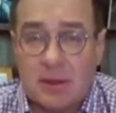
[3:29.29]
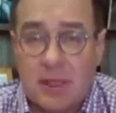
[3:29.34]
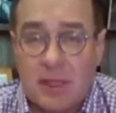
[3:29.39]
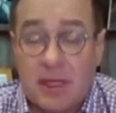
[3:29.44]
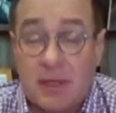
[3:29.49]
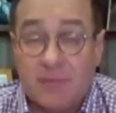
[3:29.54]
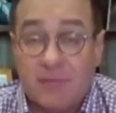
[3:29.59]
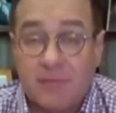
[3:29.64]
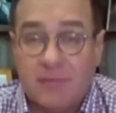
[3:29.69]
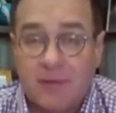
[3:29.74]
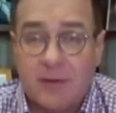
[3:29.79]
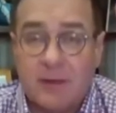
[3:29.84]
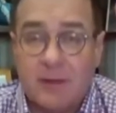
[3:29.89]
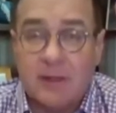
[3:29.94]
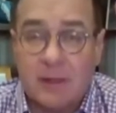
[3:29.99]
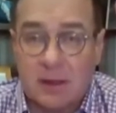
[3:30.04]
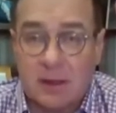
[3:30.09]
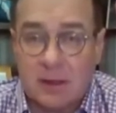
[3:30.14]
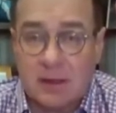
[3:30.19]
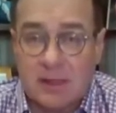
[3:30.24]
have
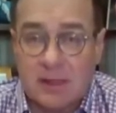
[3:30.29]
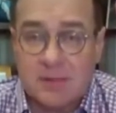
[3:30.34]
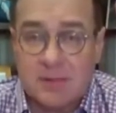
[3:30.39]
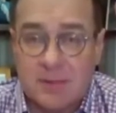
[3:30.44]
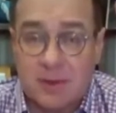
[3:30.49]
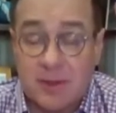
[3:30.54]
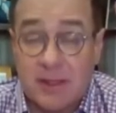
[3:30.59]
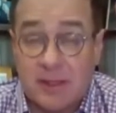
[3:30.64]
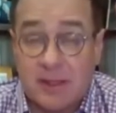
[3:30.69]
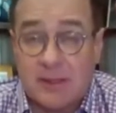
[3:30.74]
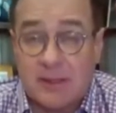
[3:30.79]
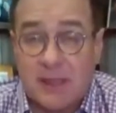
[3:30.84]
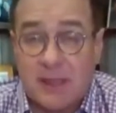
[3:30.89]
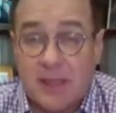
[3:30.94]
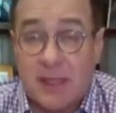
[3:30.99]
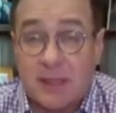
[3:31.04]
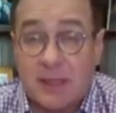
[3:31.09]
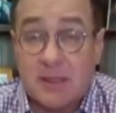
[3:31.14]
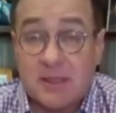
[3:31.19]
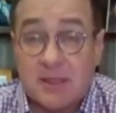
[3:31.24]
very little experience and
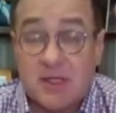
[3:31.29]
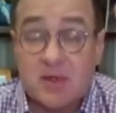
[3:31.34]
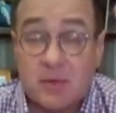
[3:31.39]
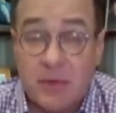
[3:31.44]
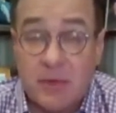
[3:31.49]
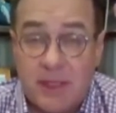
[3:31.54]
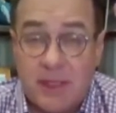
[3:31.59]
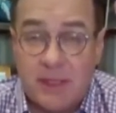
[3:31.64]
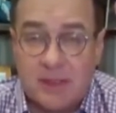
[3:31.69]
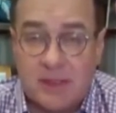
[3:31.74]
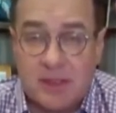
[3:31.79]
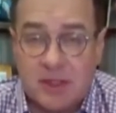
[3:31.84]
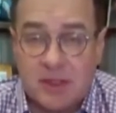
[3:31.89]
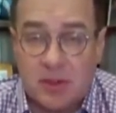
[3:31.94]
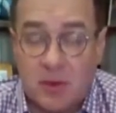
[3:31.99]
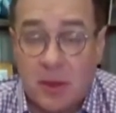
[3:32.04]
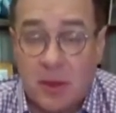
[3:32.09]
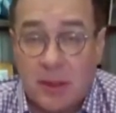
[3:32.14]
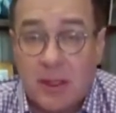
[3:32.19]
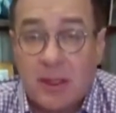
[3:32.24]
they can squeeze the
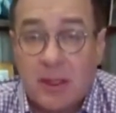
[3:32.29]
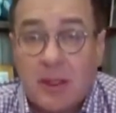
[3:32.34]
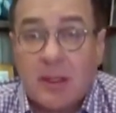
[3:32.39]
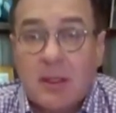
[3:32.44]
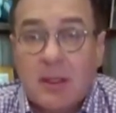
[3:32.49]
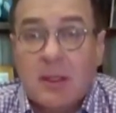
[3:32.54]
short,